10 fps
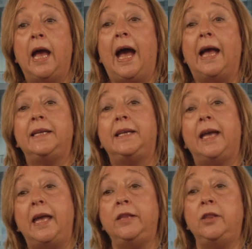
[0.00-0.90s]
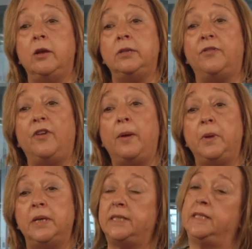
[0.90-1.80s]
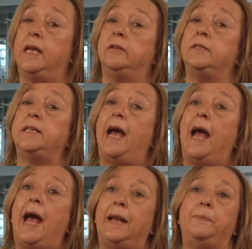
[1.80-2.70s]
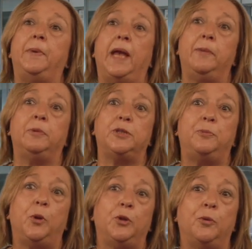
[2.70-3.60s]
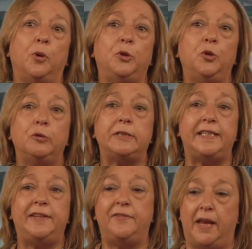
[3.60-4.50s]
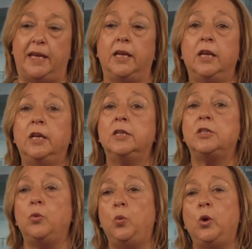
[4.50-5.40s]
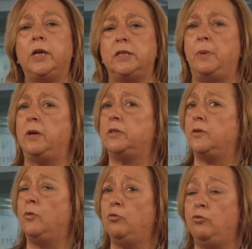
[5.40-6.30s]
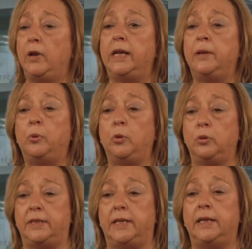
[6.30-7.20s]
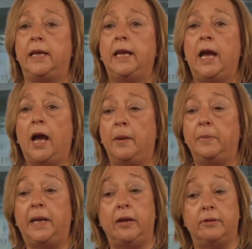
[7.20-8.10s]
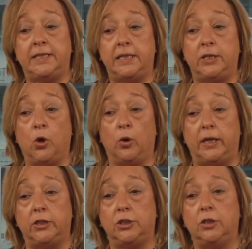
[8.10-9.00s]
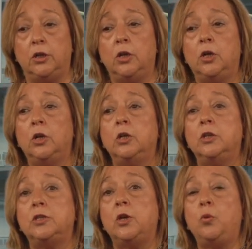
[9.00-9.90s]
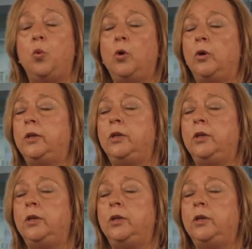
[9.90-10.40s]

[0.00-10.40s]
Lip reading: and gain those fabulous skills and be able to put them on your CV. So work experience, really important here at City College. So what